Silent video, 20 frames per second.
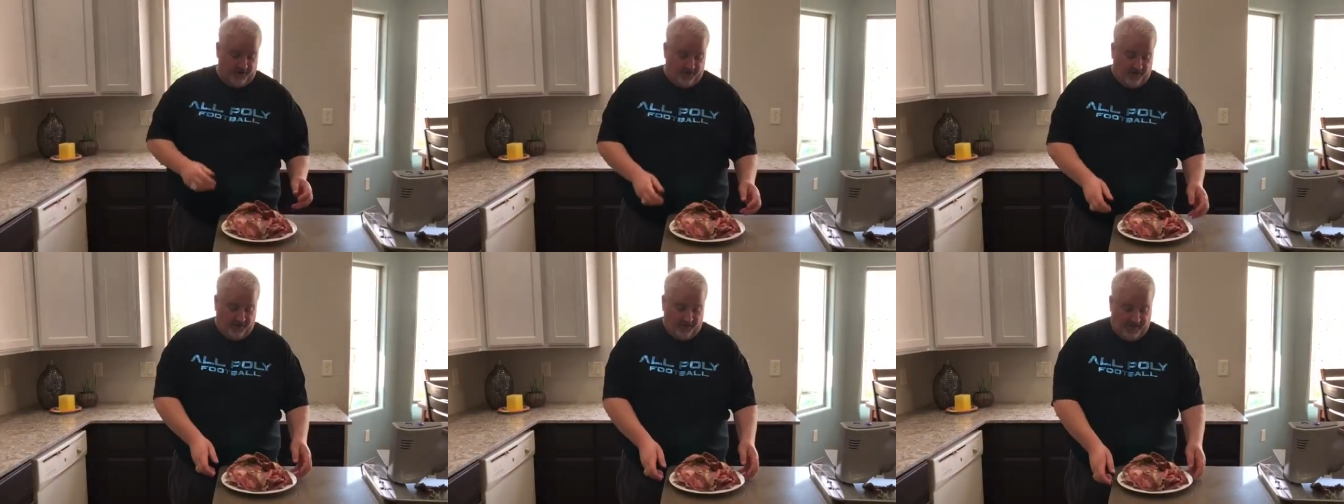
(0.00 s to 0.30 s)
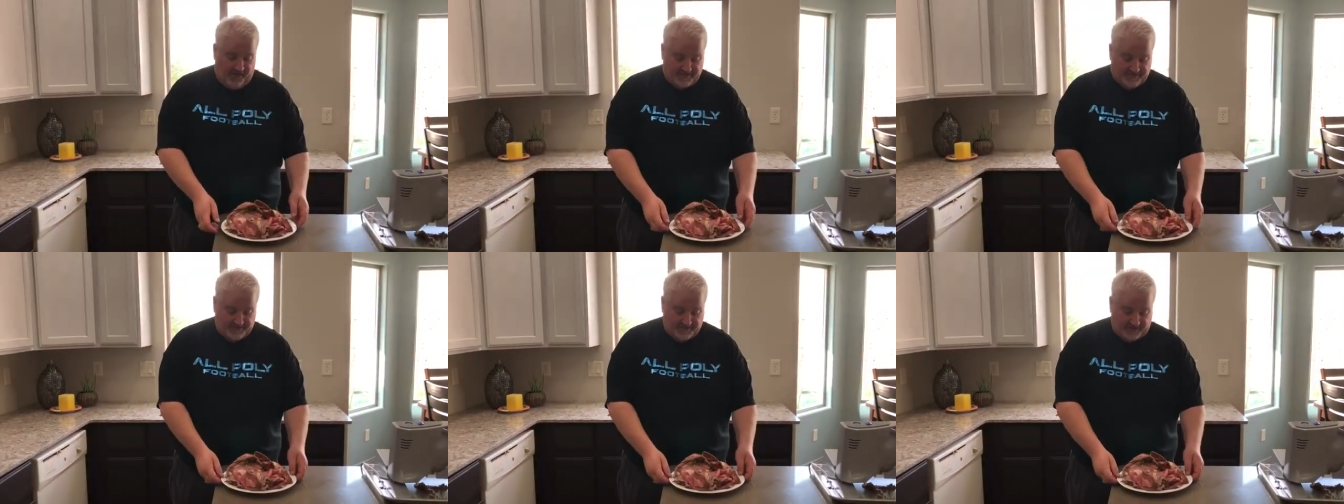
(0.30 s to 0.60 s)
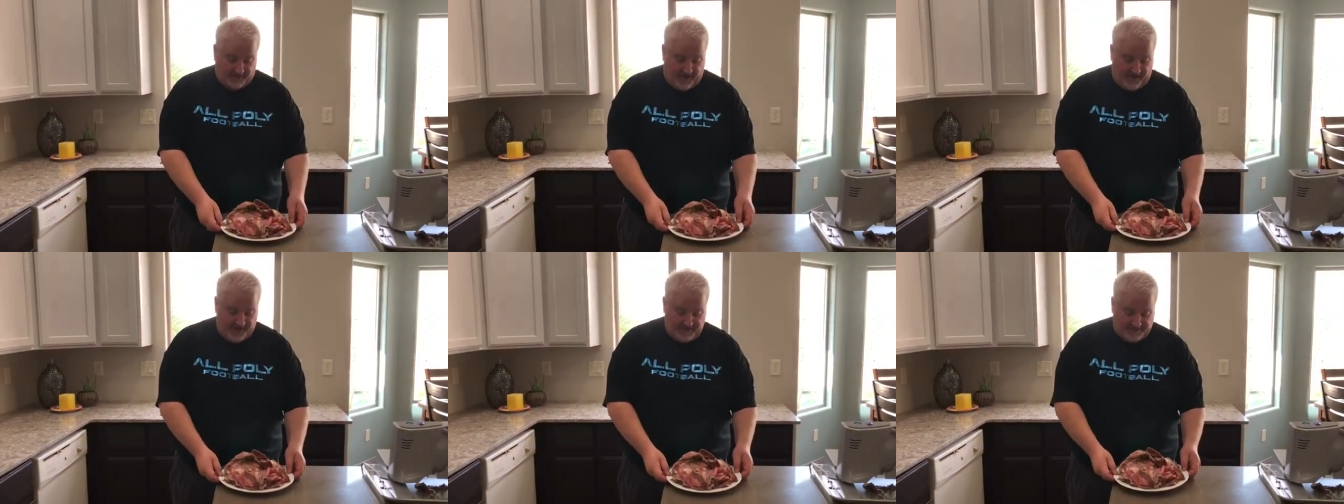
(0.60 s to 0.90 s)
all that
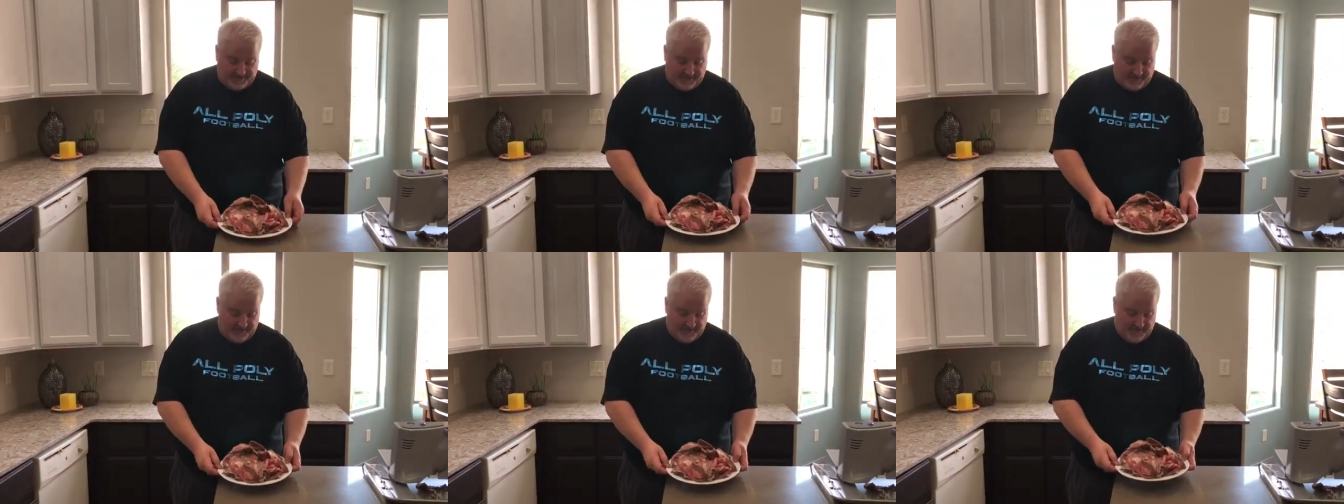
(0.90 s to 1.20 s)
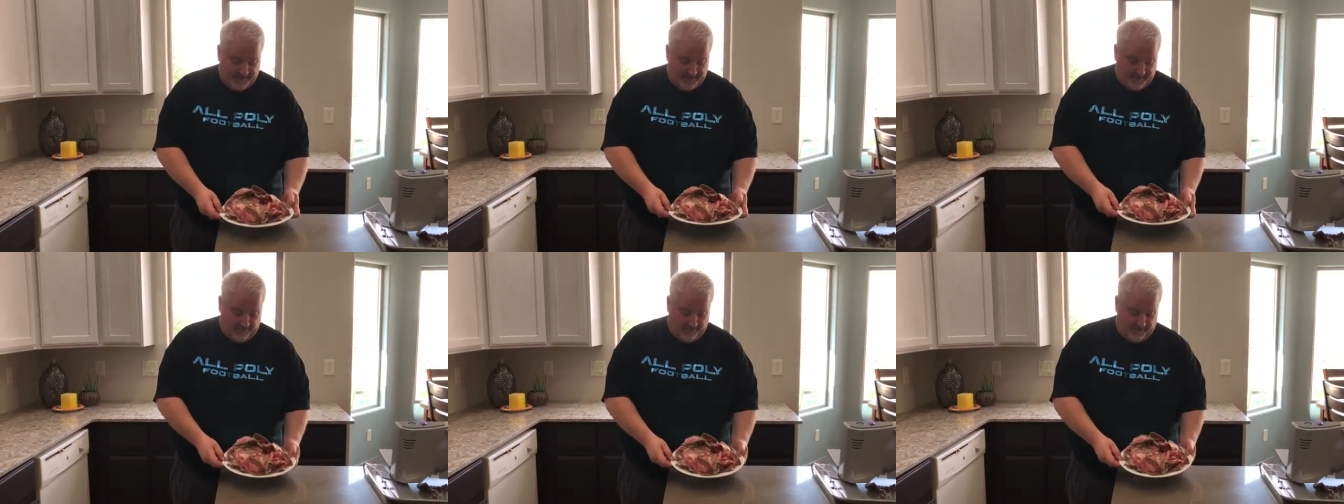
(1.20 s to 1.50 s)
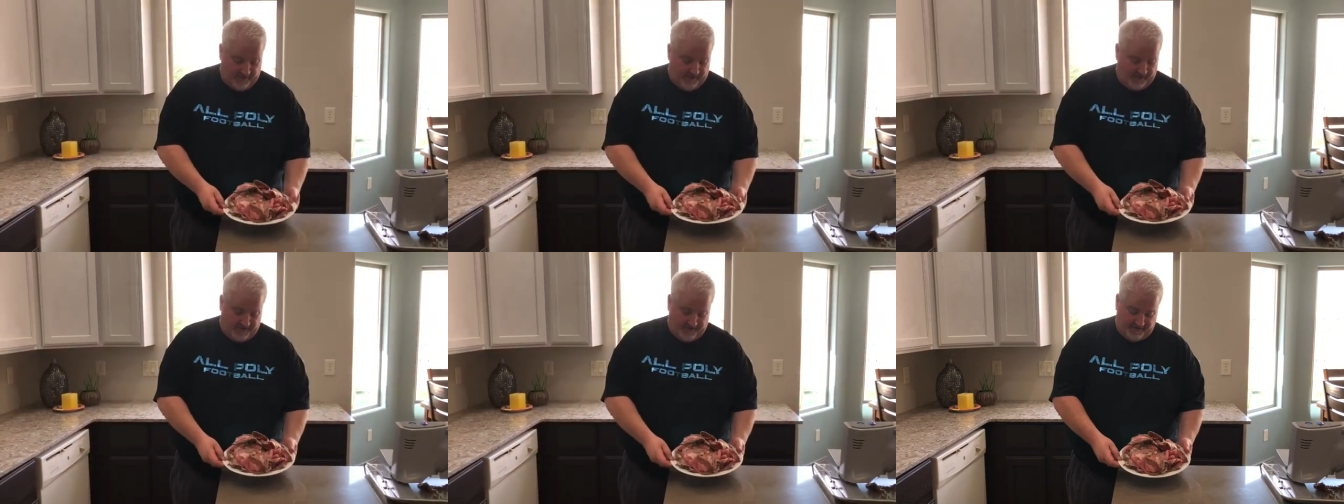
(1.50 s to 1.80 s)
sliced.
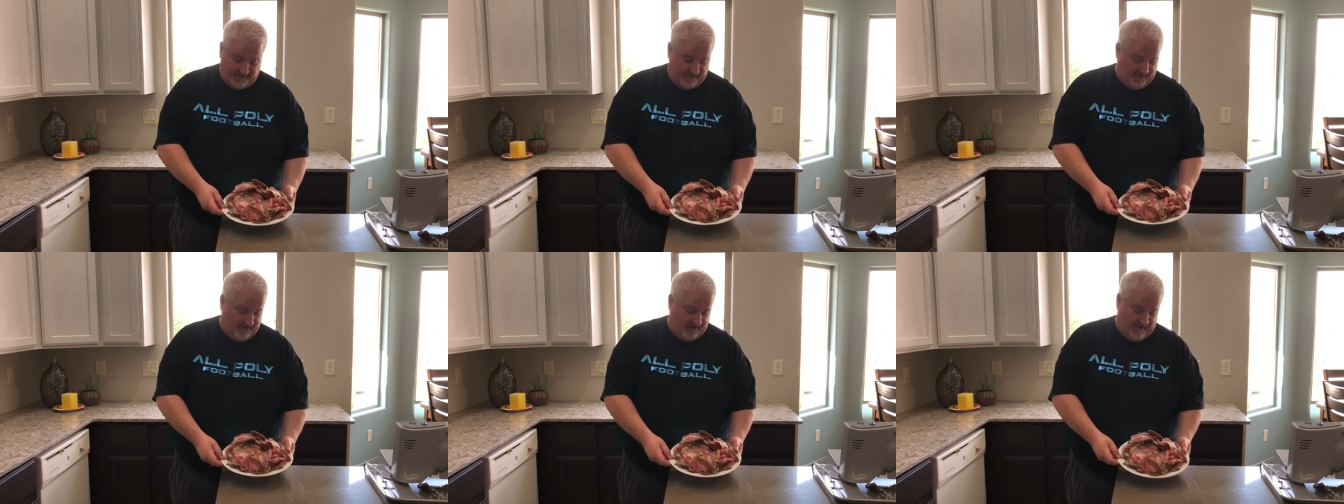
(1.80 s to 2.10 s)
Man, it turned